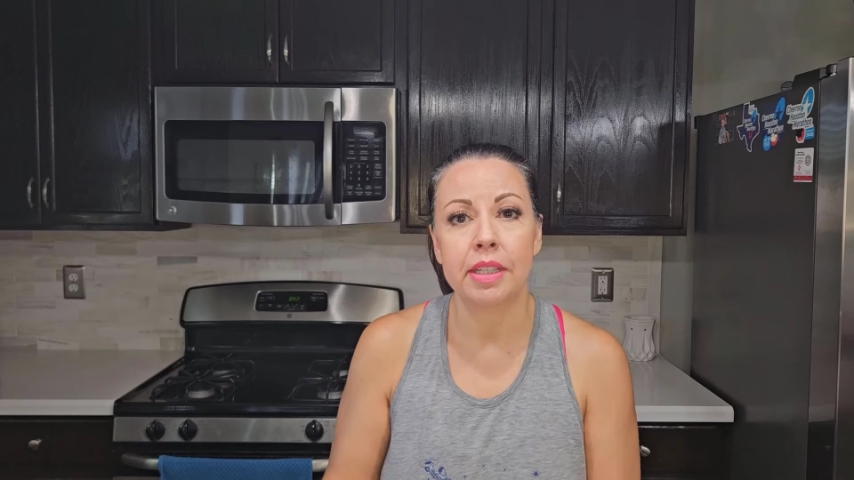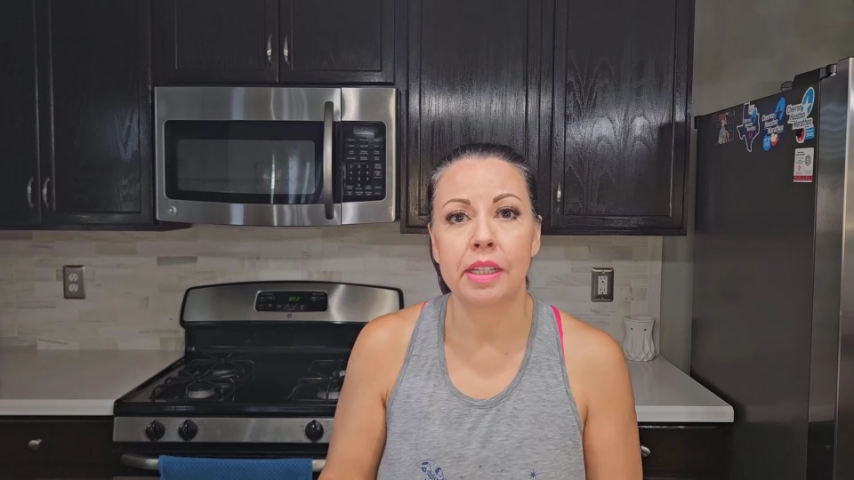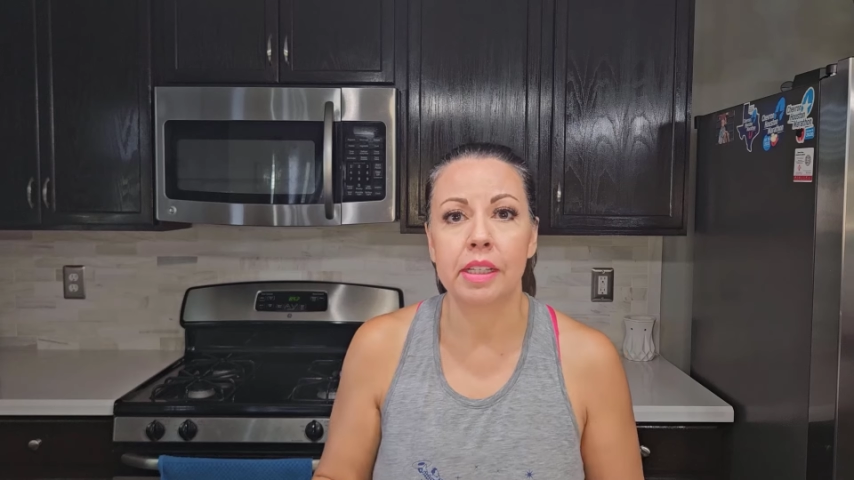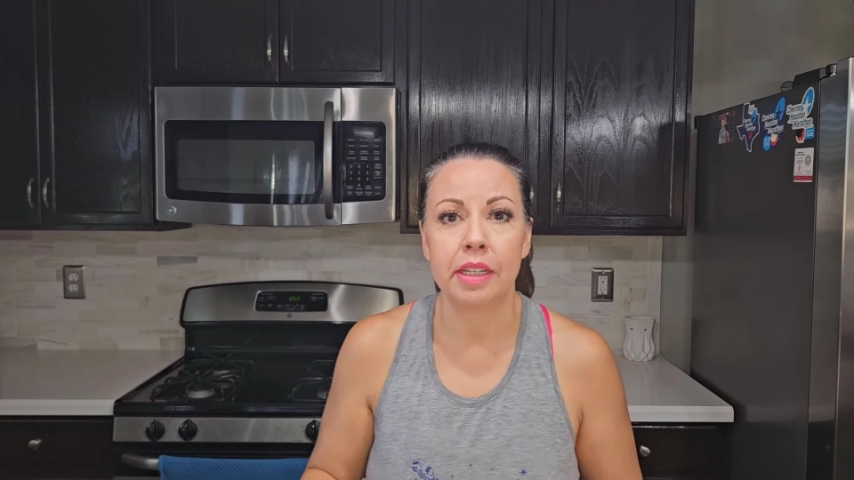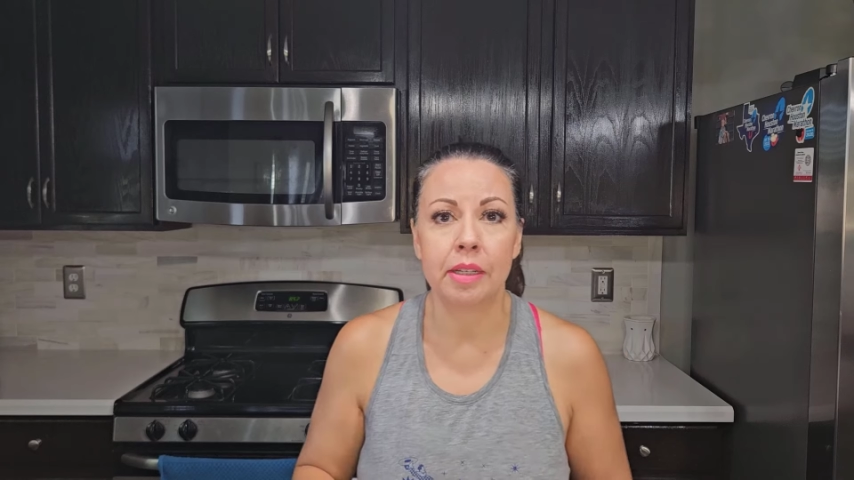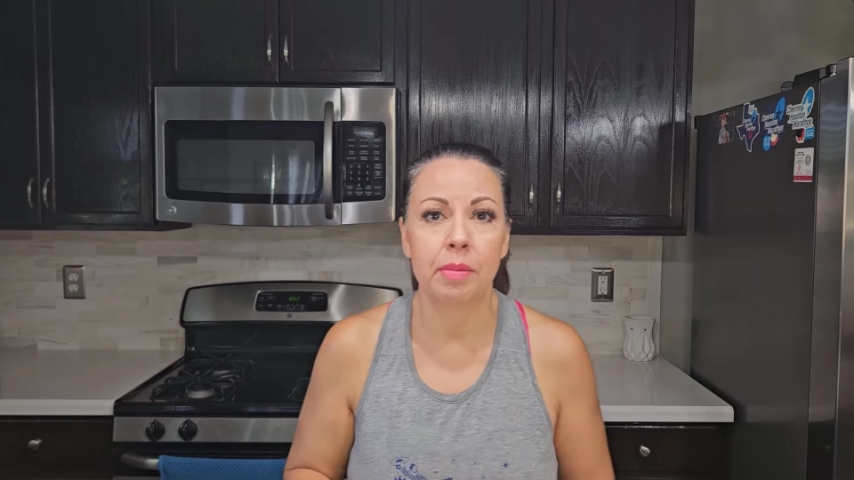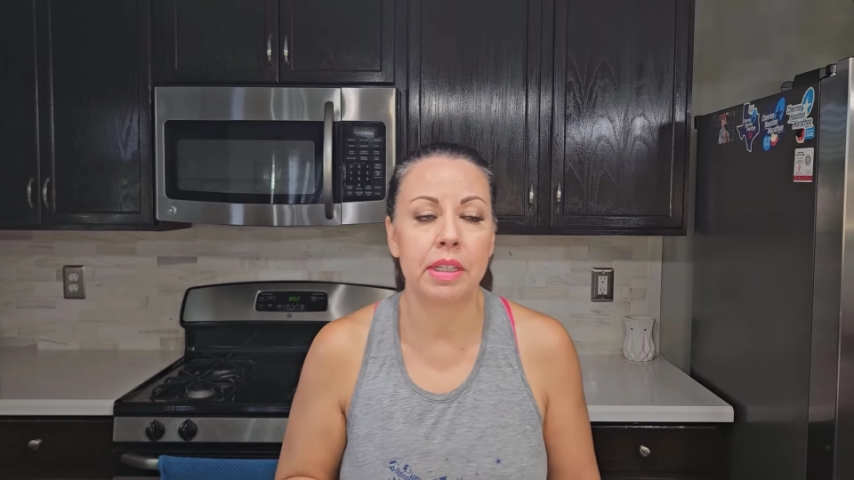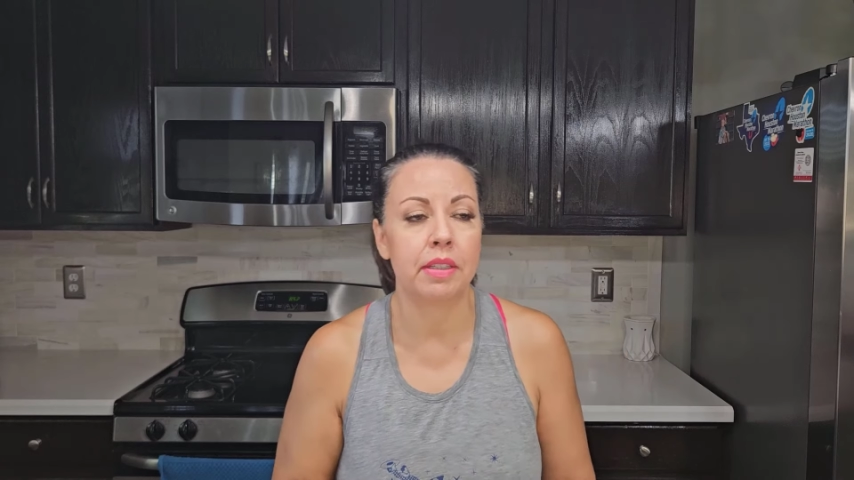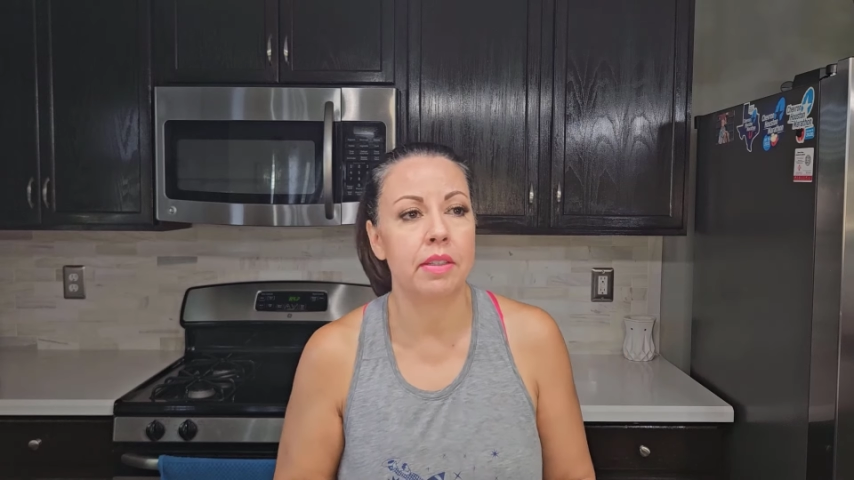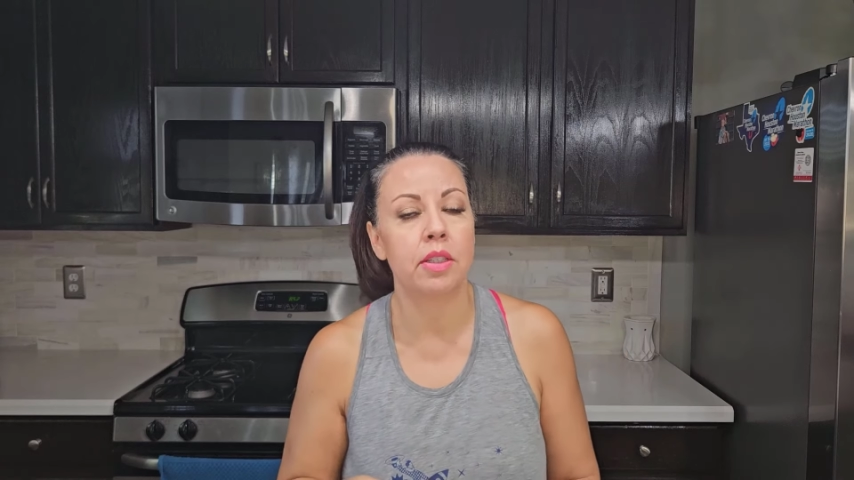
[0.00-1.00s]
this at the clinic
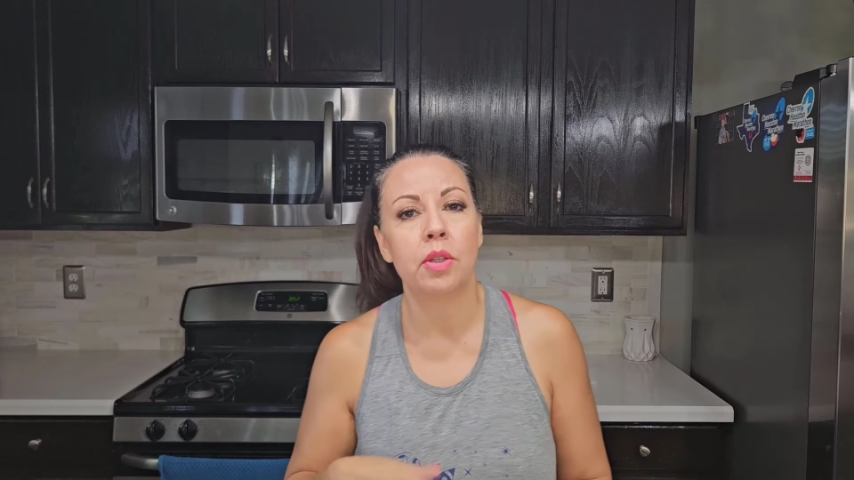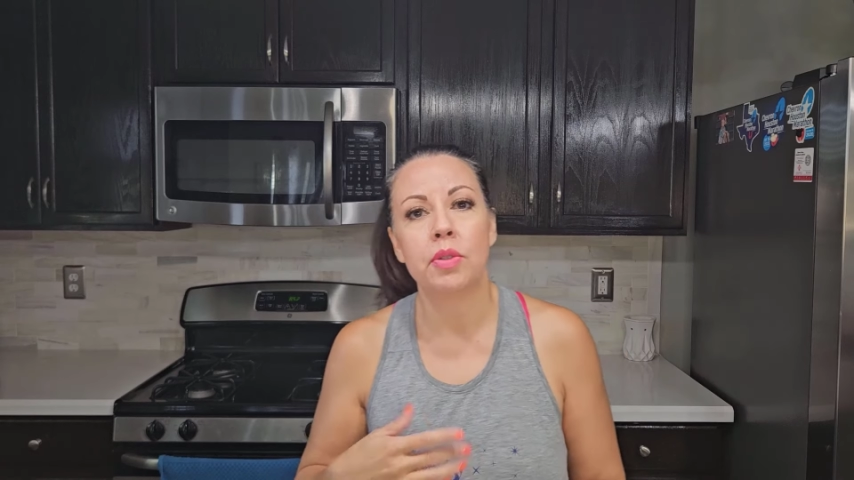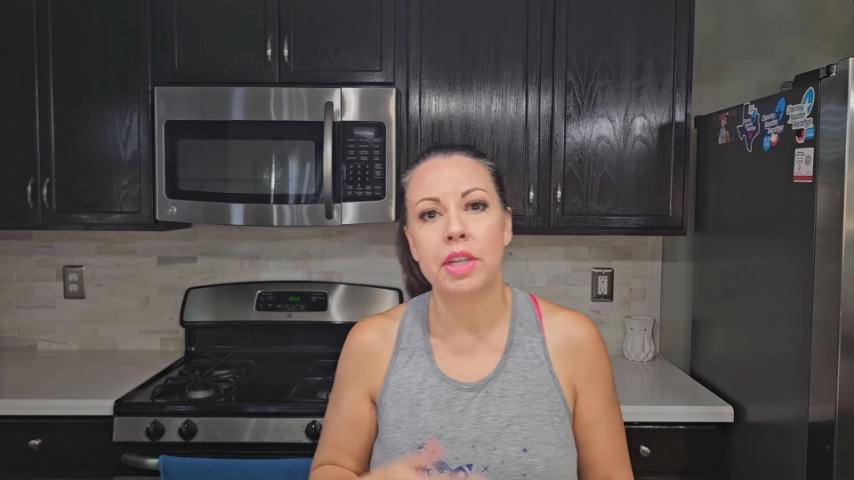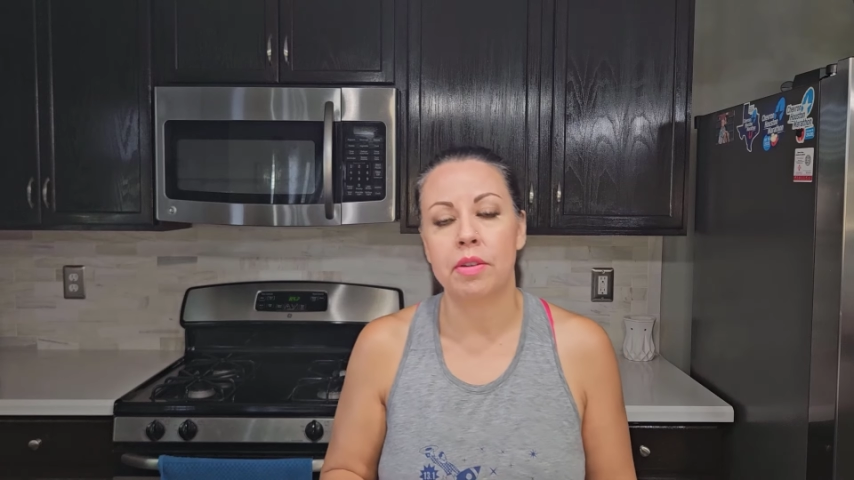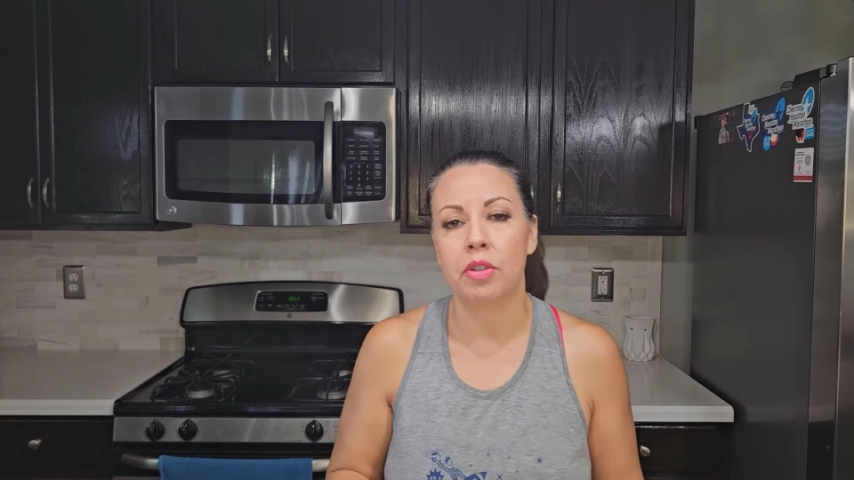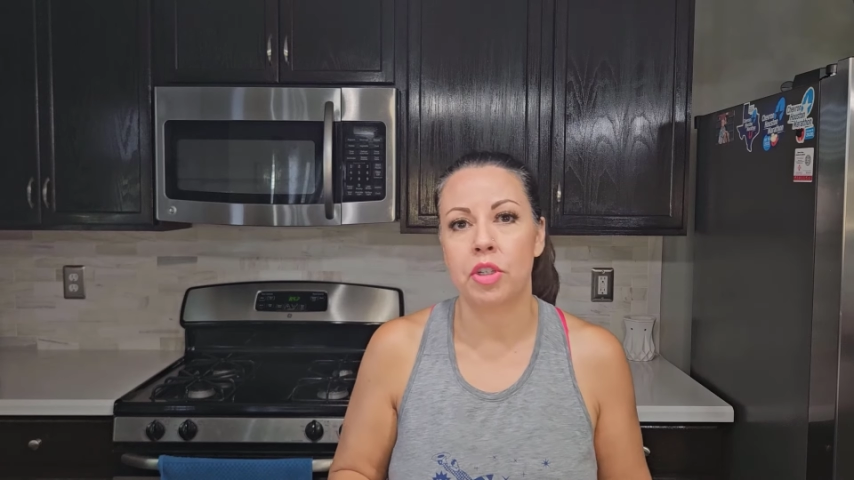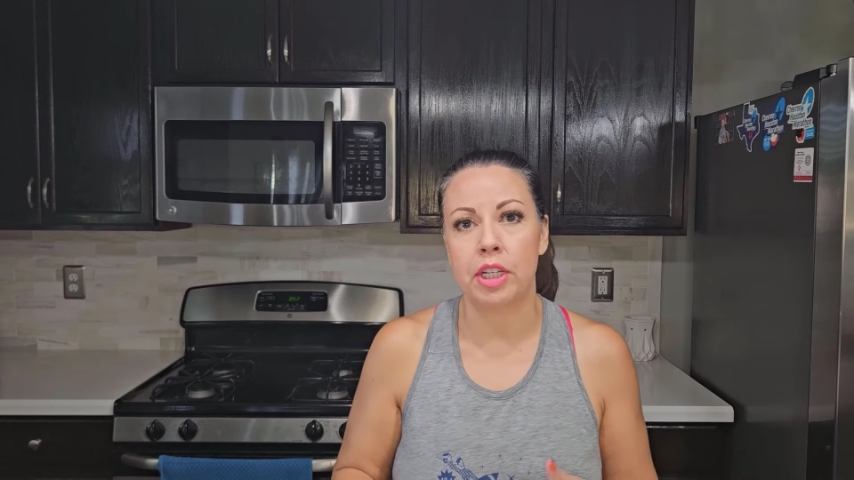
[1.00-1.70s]
because it slows down